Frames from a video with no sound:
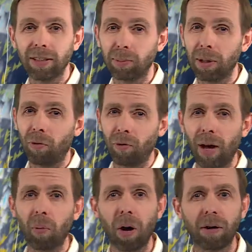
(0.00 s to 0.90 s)
It's been a
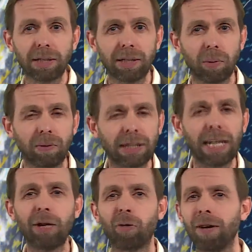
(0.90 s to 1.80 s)
fair while since we've
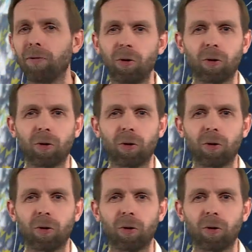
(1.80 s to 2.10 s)
seen rainfall